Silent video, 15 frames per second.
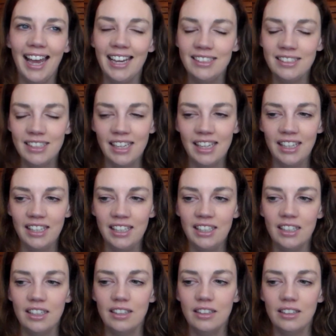and
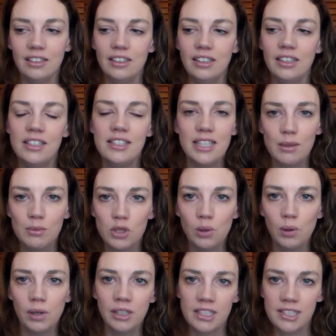he seems
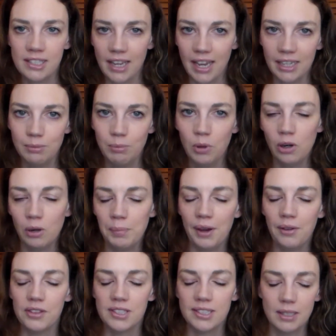to understand more
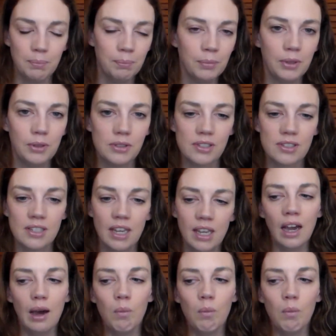about the symbols